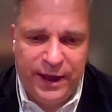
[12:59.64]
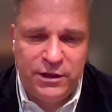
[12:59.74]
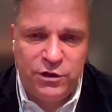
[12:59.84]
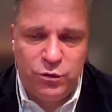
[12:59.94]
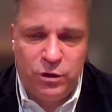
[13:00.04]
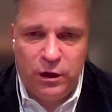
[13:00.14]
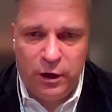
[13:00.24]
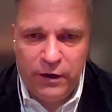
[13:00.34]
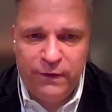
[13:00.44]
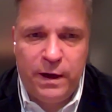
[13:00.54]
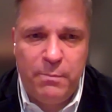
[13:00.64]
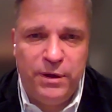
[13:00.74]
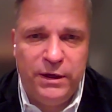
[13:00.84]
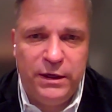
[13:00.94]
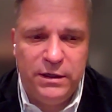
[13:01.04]
thanks to a lot of
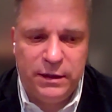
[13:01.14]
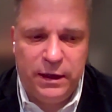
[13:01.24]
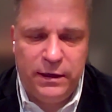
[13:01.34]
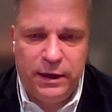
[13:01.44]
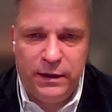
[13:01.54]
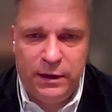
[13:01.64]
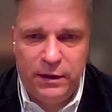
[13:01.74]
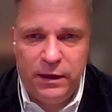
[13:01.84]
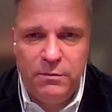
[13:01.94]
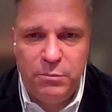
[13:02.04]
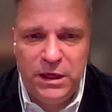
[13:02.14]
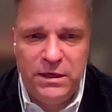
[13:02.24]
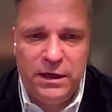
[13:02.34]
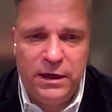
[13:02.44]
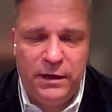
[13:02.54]
companies and
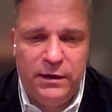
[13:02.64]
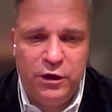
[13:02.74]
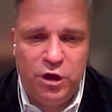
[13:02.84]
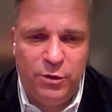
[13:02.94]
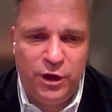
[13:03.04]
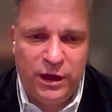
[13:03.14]
media and